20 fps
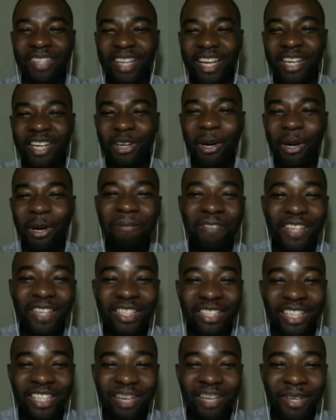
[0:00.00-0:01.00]
And hopefully
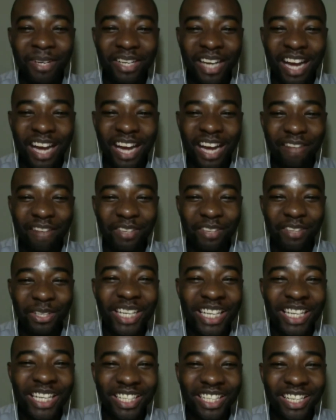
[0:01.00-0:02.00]
today I'm going to have a good
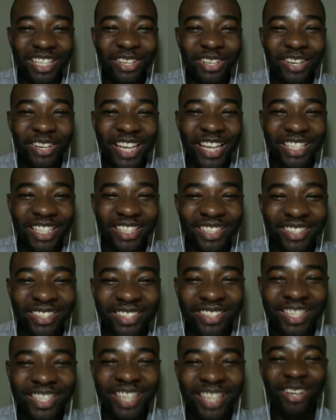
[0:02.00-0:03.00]
internet connection to
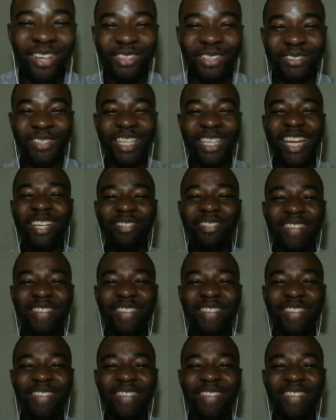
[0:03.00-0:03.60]
stay long to the end of the